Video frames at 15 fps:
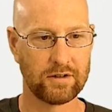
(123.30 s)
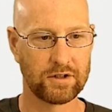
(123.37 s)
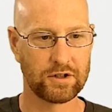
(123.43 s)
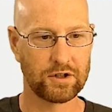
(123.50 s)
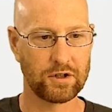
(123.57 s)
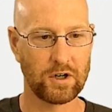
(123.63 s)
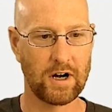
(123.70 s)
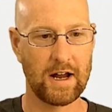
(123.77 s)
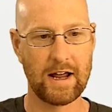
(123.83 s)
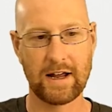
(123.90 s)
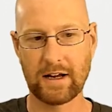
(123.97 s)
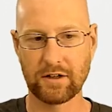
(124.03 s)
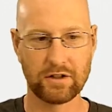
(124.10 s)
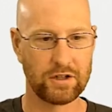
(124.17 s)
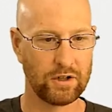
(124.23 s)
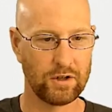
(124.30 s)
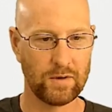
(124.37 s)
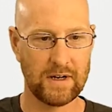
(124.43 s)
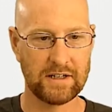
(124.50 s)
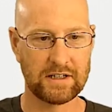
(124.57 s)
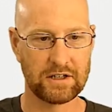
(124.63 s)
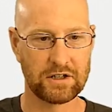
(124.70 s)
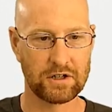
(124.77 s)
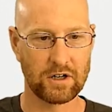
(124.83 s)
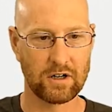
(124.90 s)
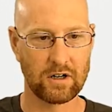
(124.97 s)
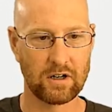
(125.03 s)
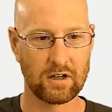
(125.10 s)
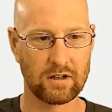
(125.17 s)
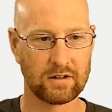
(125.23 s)
string to
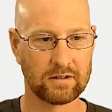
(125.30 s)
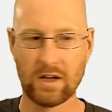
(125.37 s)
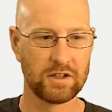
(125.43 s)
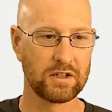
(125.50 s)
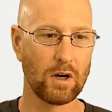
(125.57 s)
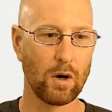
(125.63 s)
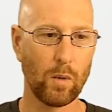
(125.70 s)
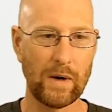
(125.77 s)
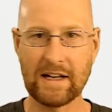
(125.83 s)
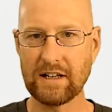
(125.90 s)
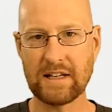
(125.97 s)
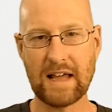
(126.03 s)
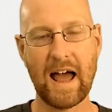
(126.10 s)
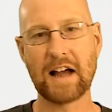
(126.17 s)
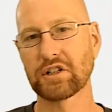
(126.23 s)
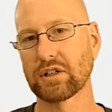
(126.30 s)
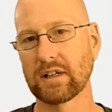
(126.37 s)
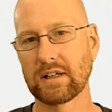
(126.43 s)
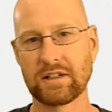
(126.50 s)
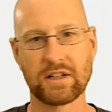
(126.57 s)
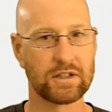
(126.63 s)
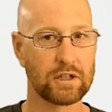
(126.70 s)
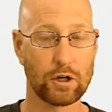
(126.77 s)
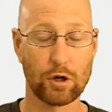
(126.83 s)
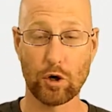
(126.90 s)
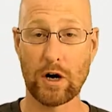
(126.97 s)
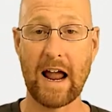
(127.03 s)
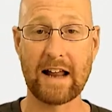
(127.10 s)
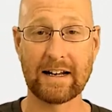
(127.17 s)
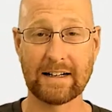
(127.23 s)
integer. So we need to actually just
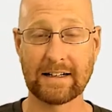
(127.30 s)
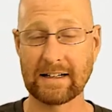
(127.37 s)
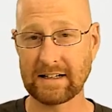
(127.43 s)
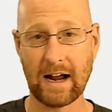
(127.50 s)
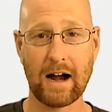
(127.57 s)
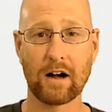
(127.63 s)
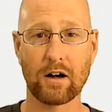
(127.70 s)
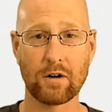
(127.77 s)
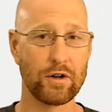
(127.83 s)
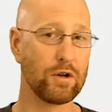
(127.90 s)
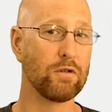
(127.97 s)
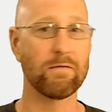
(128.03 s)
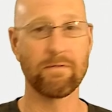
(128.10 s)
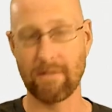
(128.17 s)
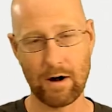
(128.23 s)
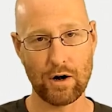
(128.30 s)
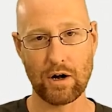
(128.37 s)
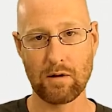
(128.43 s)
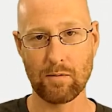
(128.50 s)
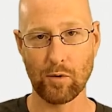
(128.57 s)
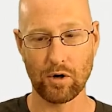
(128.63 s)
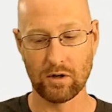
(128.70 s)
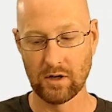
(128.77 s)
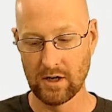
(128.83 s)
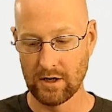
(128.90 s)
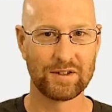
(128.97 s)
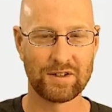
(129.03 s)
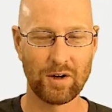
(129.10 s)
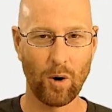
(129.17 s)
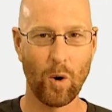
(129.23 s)
create an entire new variable
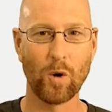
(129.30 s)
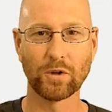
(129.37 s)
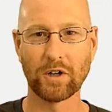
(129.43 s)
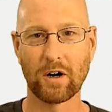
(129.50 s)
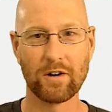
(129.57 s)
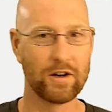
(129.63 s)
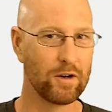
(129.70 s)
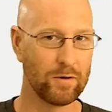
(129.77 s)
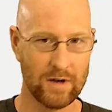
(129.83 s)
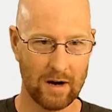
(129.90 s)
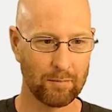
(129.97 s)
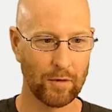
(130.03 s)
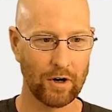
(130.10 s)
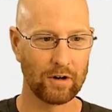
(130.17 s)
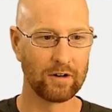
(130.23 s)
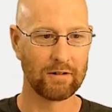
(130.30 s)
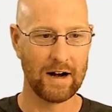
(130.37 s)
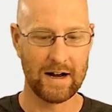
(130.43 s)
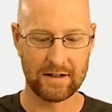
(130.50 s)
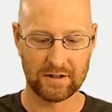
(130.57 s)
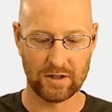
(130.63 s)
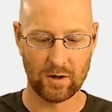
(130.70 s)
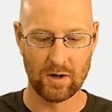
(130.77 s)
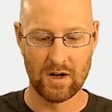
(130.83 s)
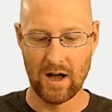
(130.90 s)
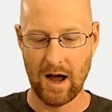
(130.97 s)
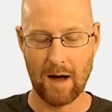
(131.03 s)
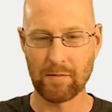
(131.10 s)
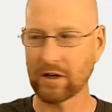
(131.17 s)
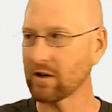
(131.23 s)
to hold our new number, right? So
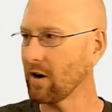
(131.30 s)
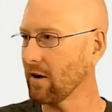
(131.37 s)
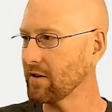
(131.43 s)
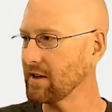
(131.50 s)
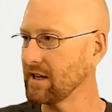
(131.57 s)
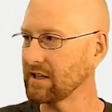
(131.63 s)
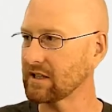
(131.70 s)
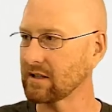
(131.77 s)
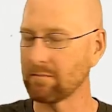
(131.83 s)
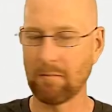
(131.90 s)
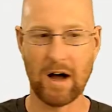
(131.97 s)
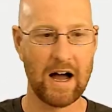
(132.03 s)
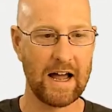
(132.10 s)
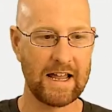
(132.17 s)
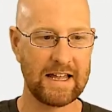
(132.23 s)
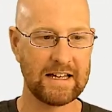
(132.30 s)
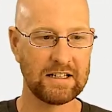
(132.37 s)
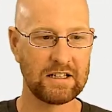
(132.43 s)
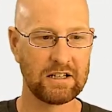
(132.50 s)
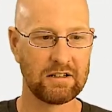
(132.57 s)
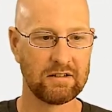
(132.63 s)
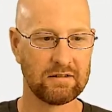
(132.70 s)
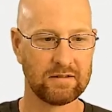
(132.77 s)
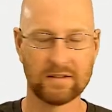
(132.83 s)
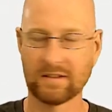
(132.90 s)
I'm going to call this my int.